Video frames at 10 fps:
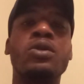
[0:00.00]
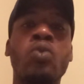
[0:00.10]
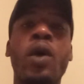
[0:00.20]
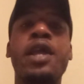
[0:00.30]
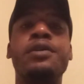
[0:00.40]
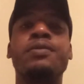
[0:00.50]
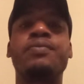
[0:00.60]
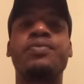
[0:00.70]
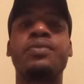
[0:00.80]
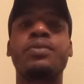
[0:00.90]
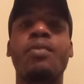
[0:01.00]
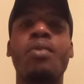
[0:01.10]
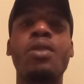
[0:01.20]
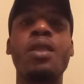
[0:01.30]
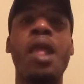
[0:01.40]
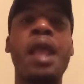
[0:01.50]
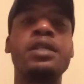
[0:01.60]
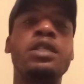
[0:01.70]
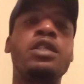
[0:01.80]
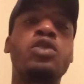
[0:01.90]
way,
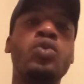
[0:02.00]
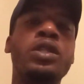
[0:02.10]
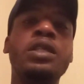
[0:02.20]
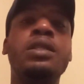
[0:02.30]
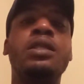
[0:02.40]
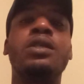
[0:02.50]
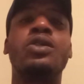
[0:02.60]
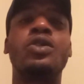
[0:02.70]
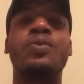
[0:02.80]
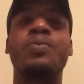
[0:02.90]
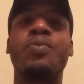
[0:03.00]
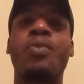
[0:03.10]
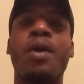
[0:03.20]
in this 3D system.